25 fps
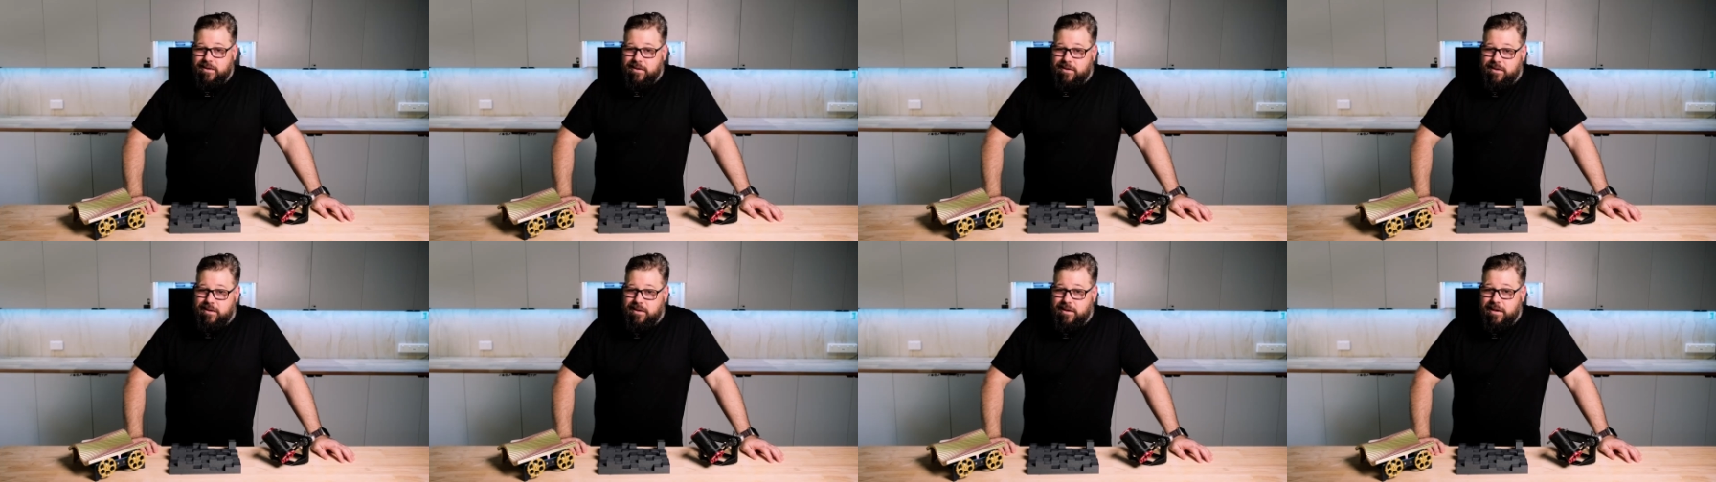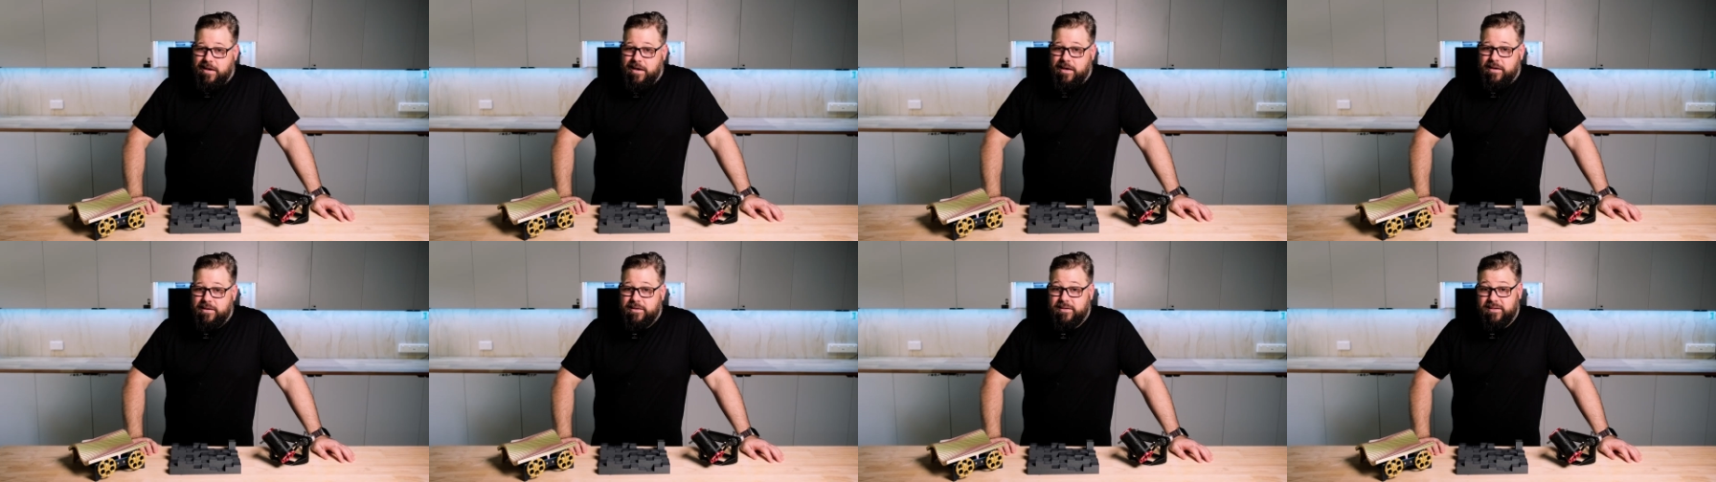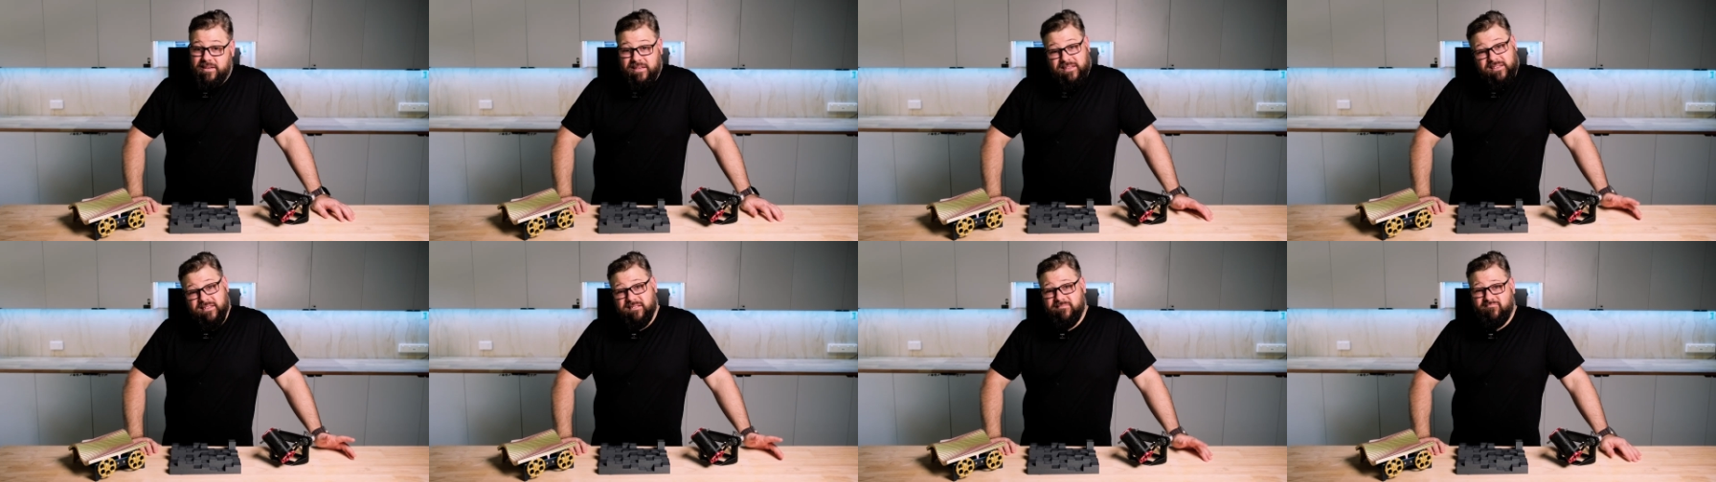Eh,
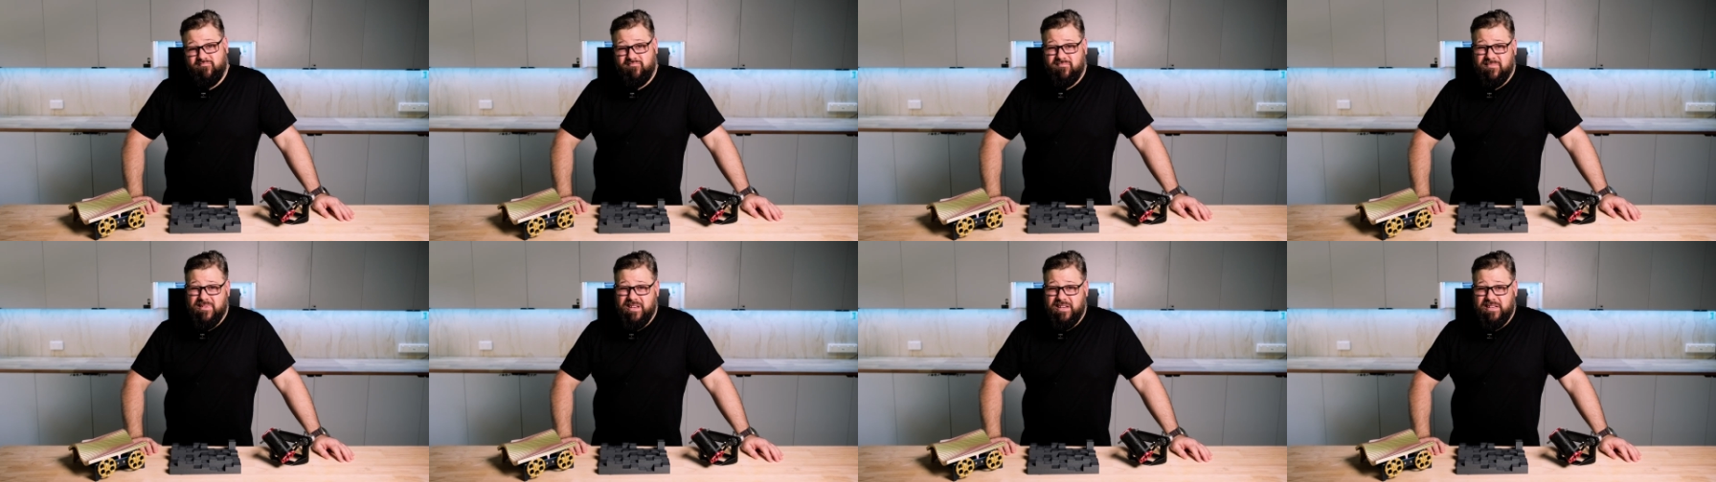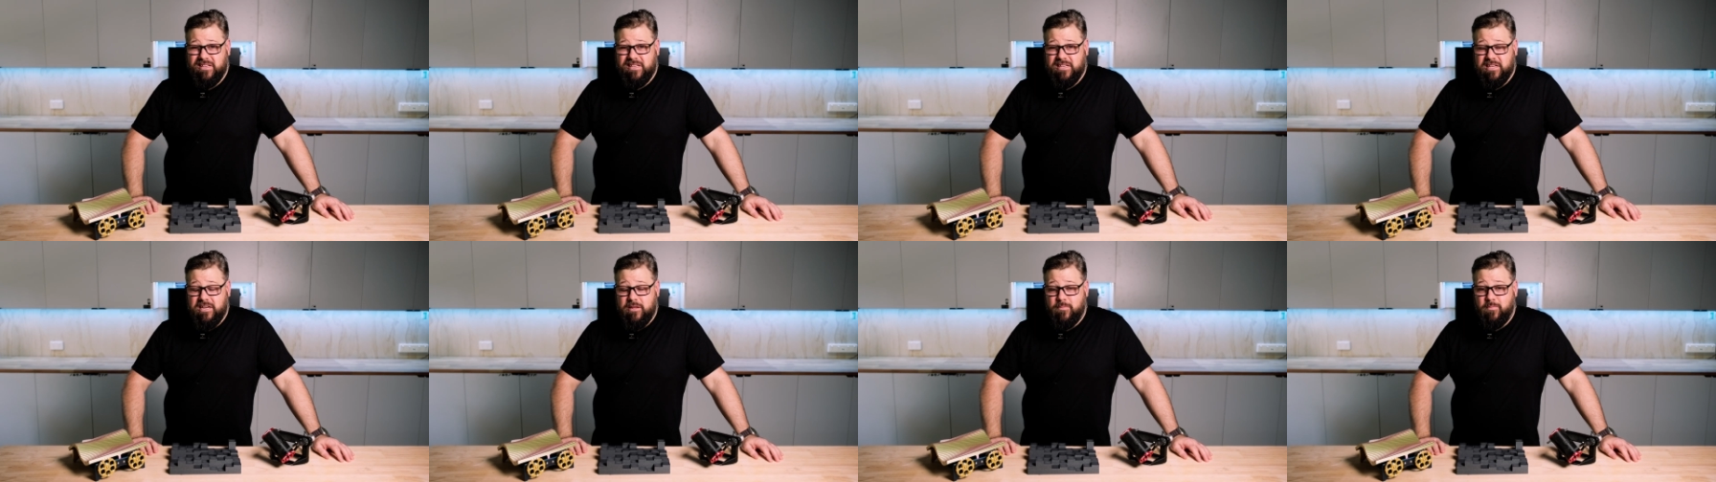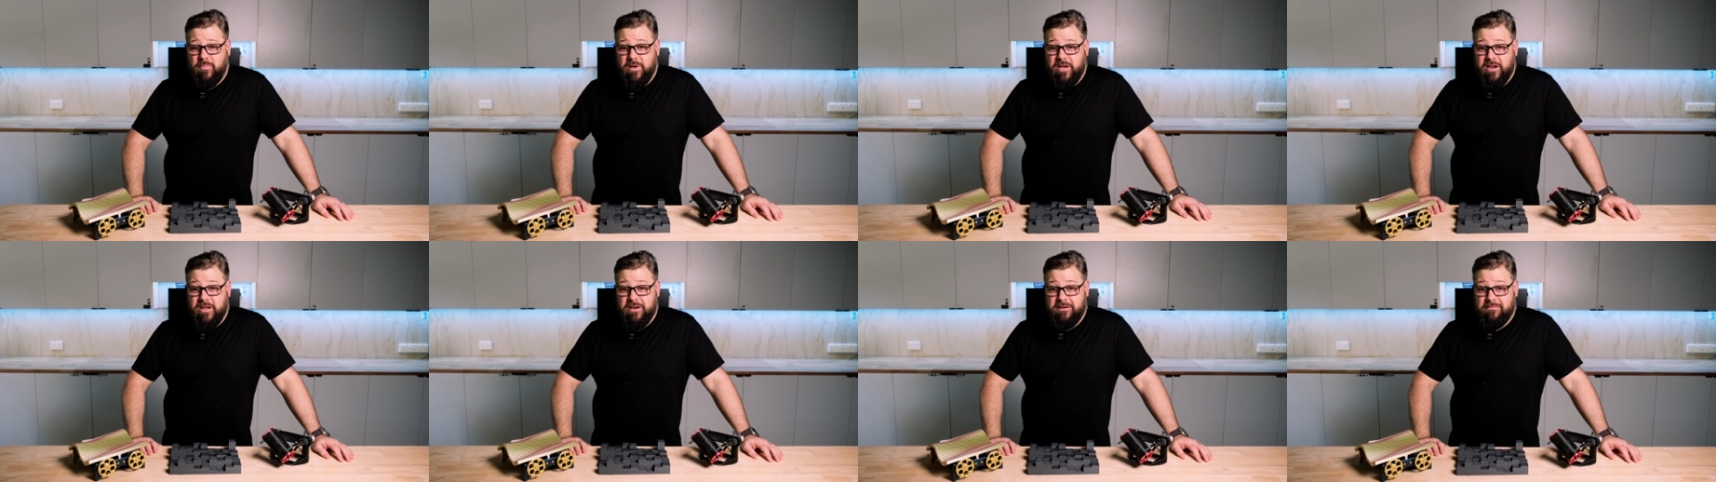he said it
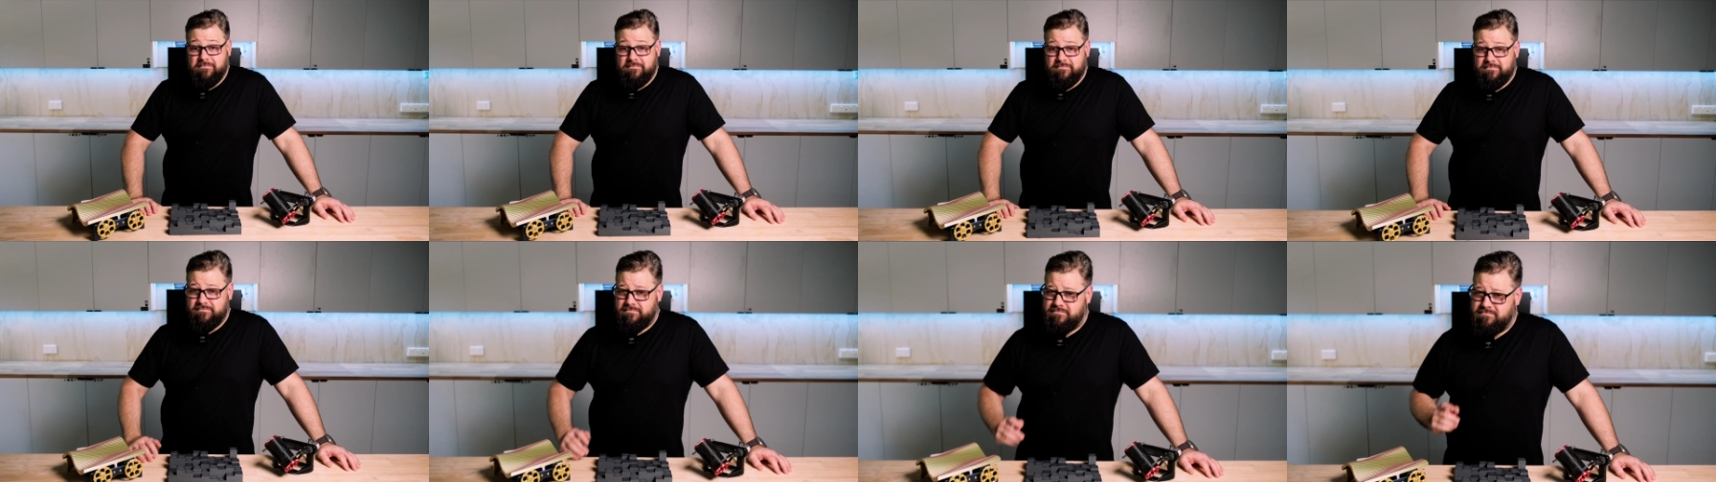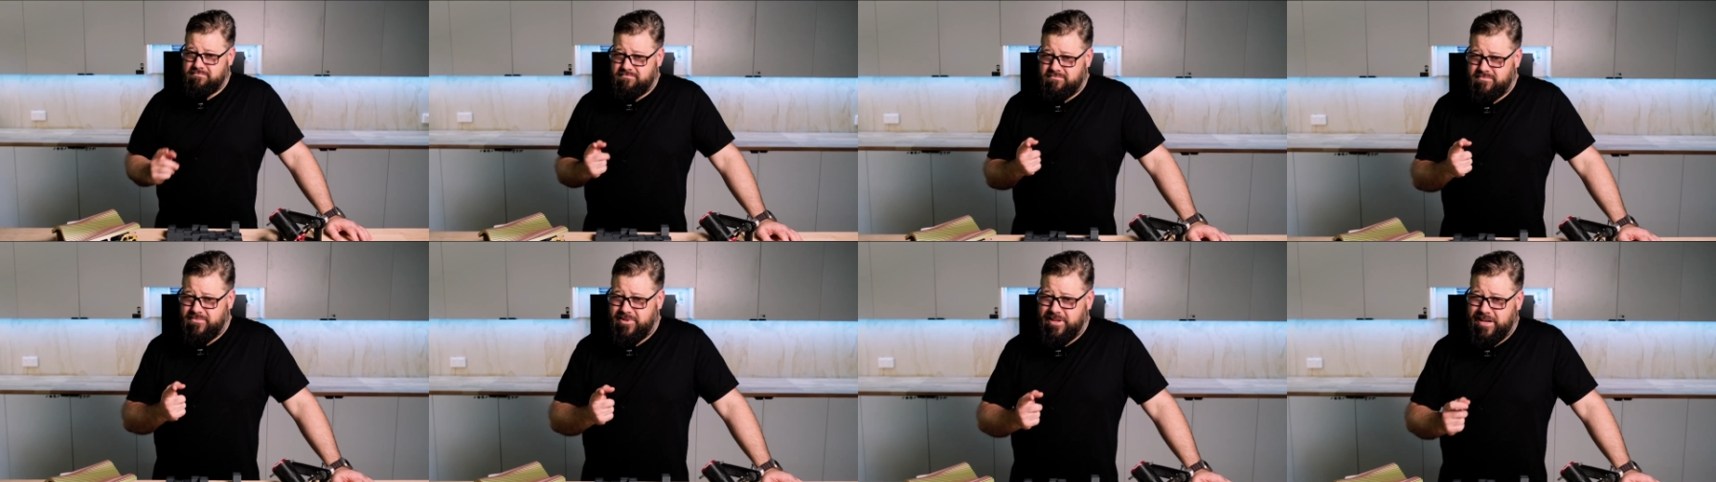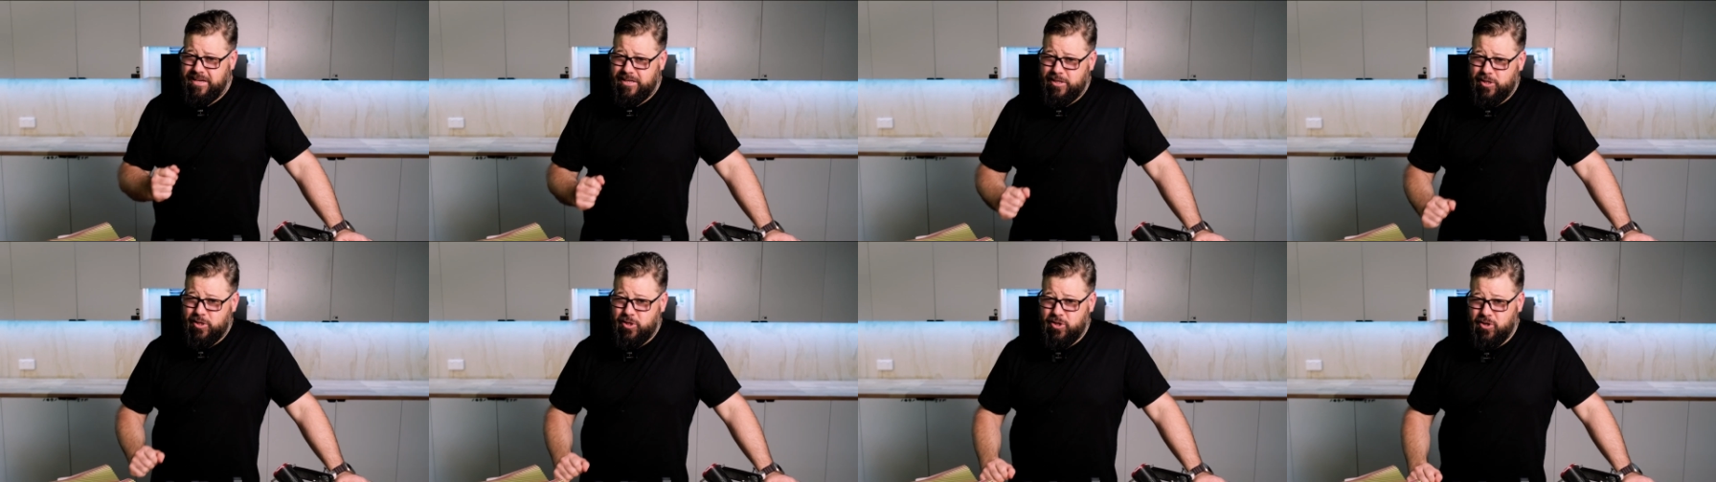better.
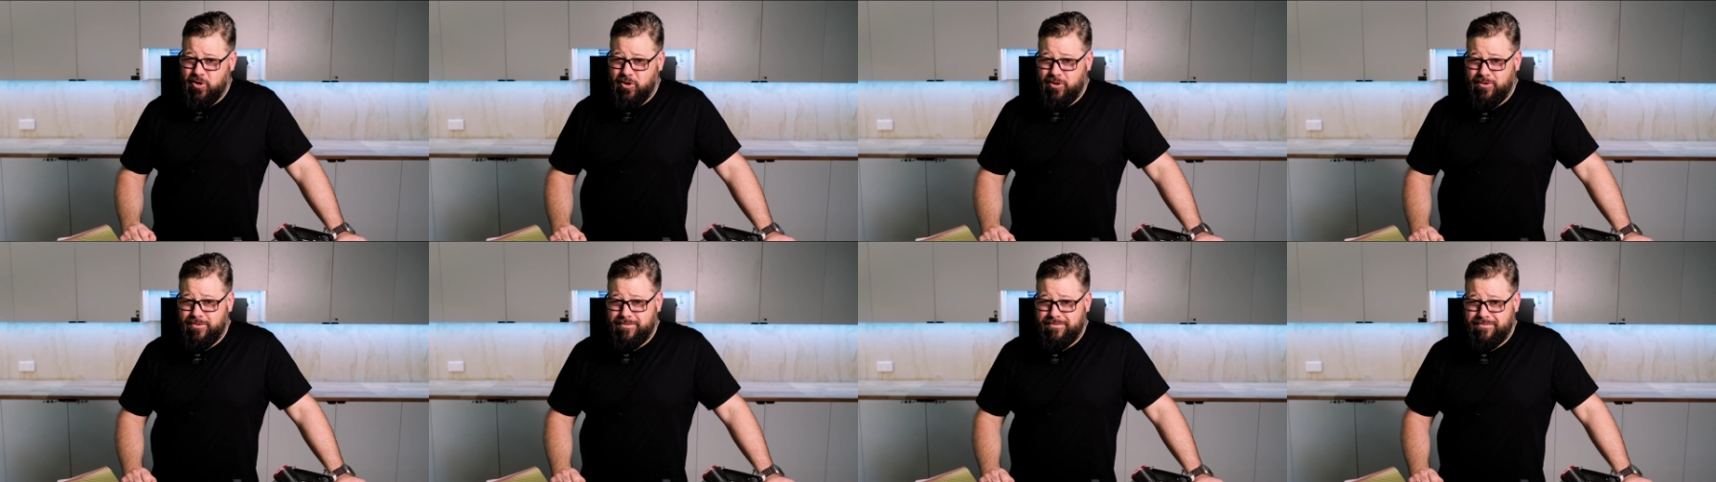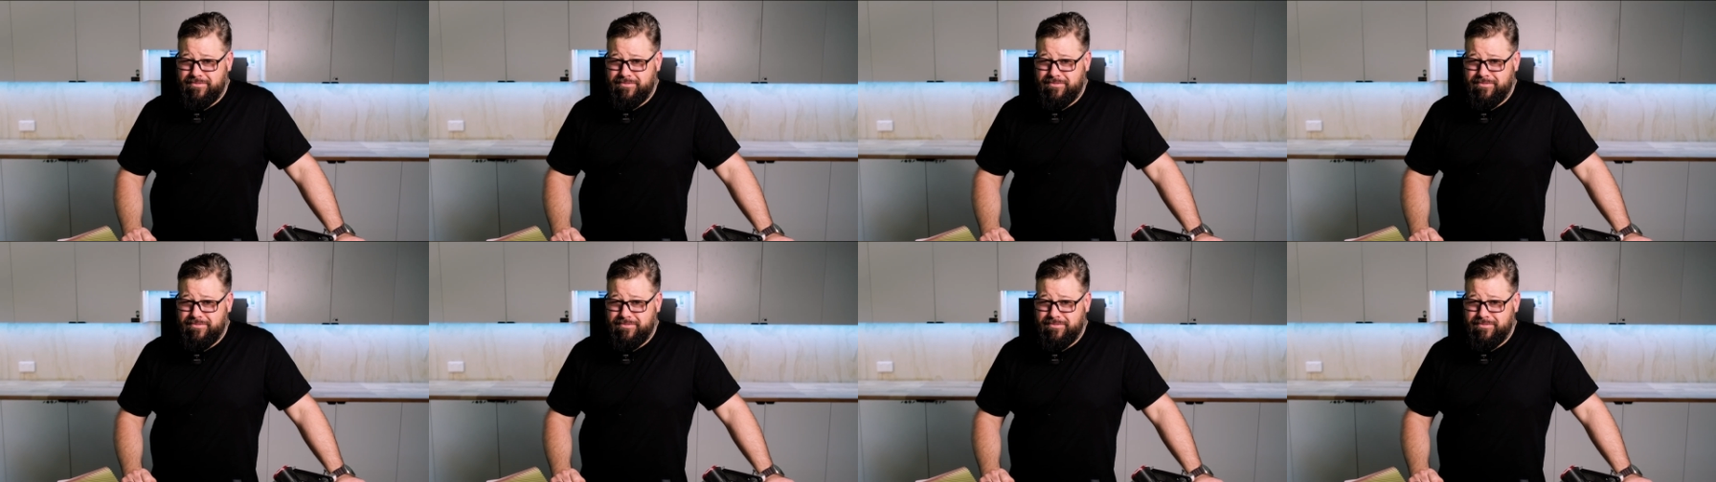Thanks, John.